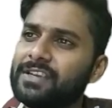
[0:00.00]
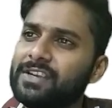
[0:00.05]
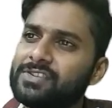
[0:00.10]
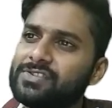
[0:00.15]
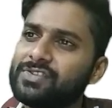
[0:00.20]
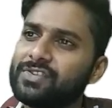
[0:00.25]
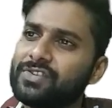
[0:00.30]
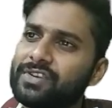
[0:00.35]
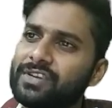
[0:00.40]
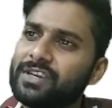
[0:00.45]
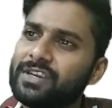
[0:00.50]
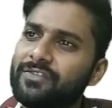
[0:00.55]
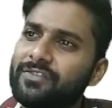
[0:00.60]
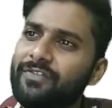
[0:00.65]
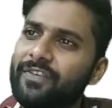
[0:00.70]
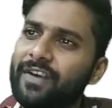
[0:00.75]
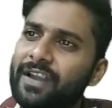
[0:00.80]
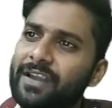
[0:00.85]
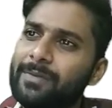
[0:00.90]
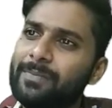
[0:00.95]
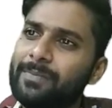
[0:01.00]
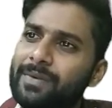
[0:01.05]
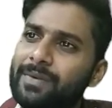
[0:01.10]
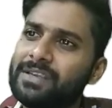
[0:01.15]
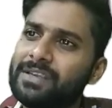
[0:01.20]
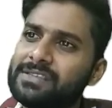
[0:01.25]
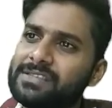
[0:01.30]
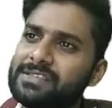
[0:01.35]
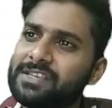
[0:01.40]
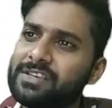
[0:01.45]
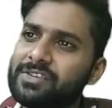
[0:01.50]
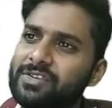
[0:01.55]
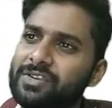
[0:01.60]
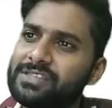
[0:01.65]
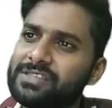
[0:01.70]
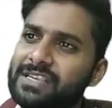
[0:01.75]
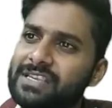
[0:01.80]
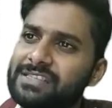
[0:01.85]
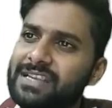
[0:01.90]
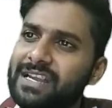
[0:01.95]
So here 5 plus 0
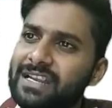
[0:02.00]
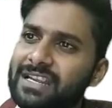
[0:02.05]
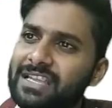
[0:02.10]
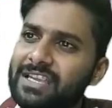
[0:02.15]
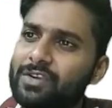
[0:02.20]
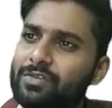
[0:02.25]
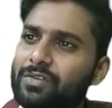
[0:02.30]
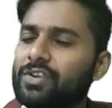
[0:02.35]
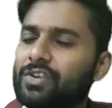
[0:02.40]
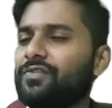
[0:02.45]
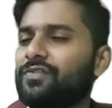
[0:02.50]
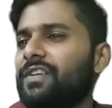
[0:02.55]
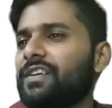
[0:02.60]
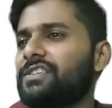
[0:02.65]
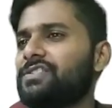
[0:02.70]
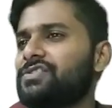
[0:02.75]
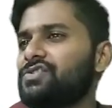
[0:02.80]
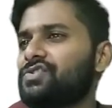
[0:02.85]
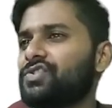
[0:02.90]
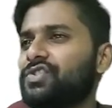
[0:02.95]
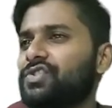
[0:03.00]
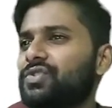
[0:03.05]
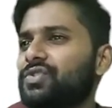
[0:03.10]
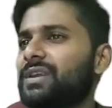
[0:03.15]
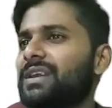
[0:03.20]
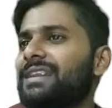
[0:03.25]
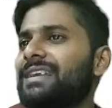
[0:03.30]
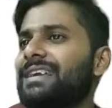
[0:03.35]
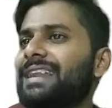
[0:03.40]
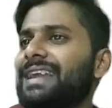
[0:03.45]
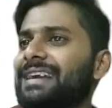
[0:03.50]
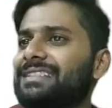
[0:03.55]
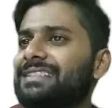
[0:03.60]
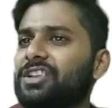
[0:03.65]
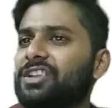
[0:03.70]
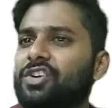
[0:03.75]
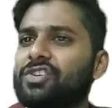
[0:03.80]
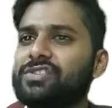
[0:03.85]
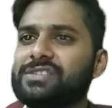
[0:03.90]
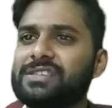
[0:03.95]
is exactly equal to 5. So you can crack the
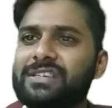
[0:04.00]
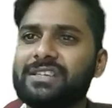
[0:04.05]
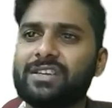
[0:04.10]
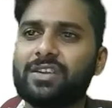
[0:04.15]
logic.